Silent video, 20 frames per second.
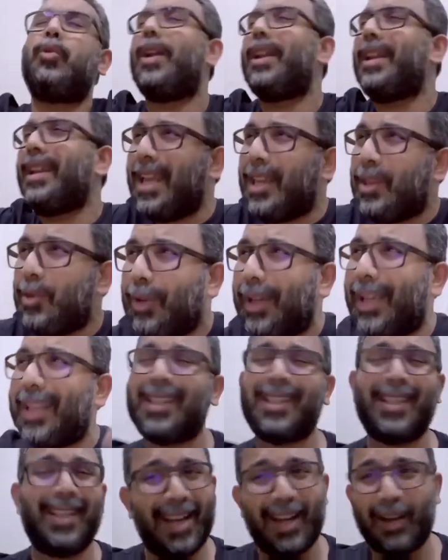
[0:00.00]
one day you can
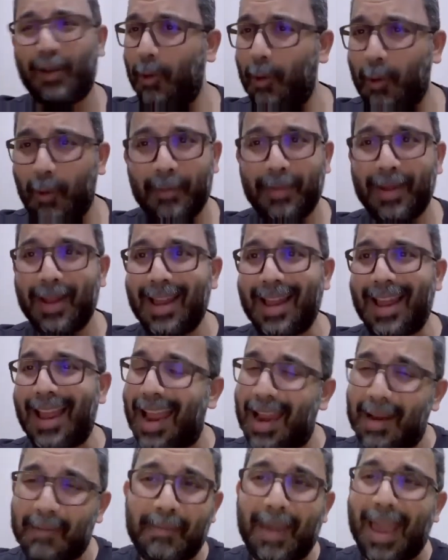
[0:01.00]
sit at home and